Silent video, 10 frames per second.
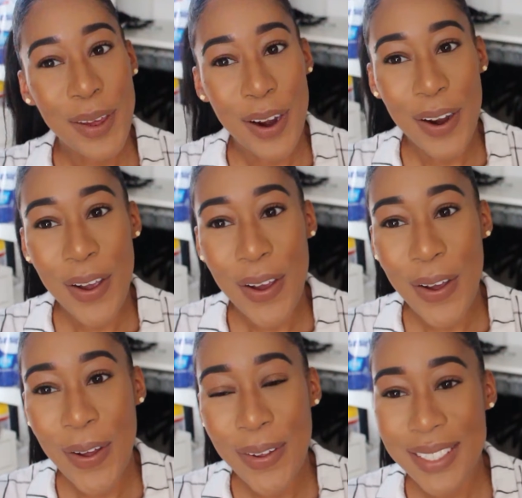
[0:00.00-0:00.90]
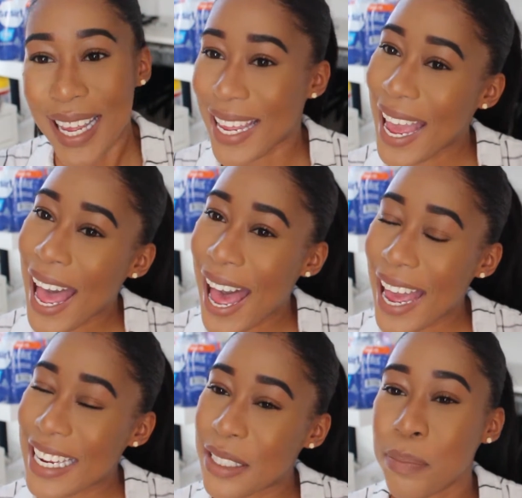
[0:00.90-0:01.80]
Hey girls and
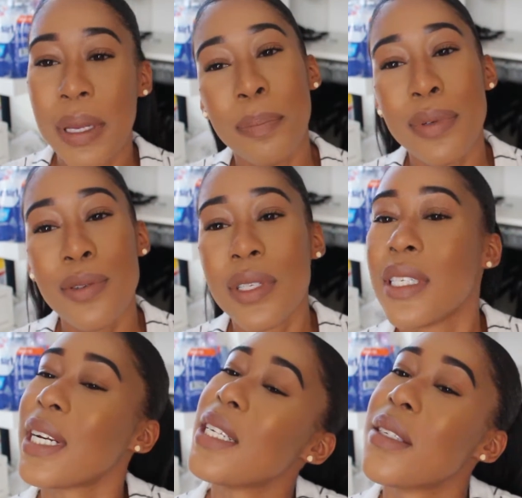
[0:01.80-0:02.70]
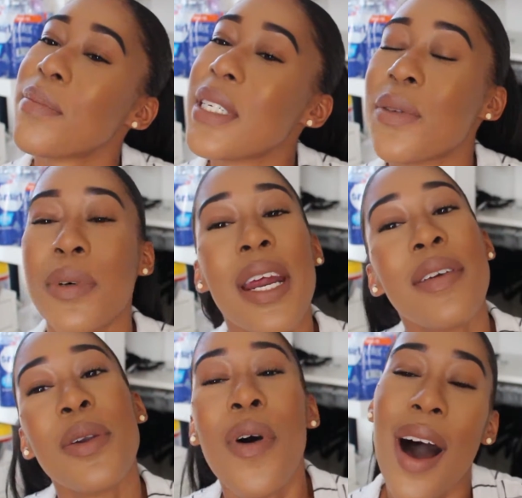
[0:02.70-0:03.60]
guys and peoples and gentlemen,
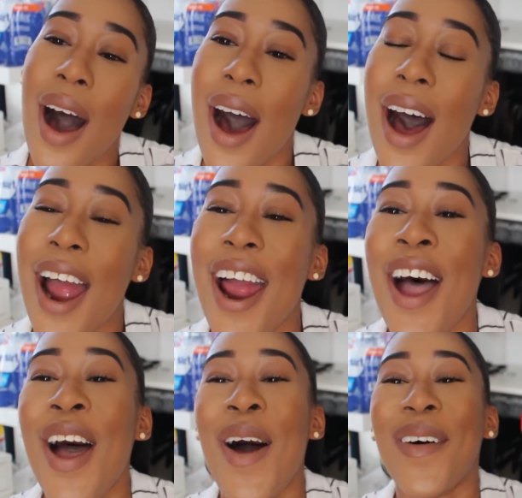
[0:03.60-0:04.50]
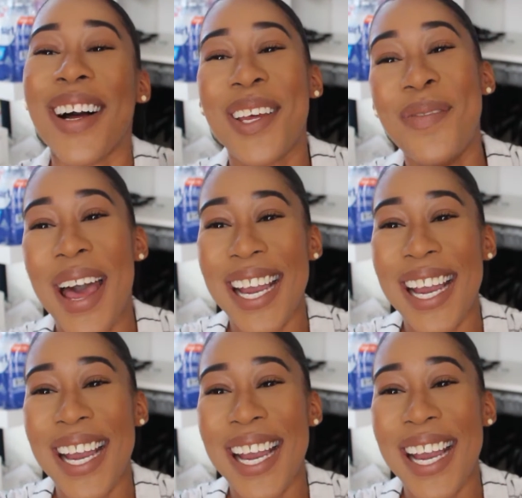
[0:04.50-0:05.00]
whatever you are, welcome